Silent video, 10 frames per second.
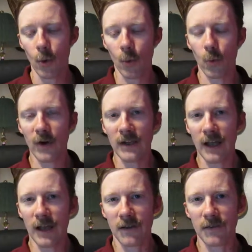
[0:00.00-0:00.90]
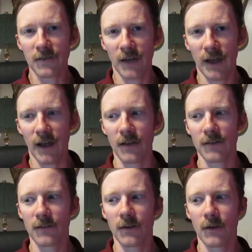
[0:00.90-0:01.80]
One has to
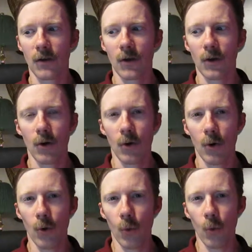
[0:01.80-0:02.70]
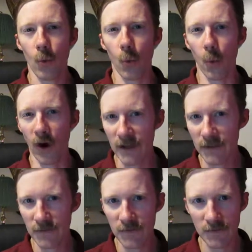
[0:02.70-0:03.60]
ask, why
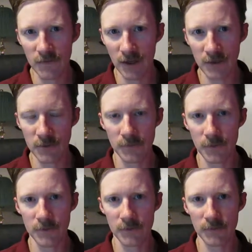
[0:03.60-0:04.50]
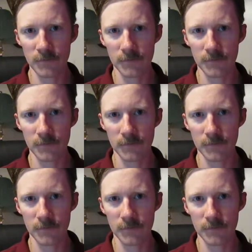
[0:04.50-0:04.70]
is this controversial?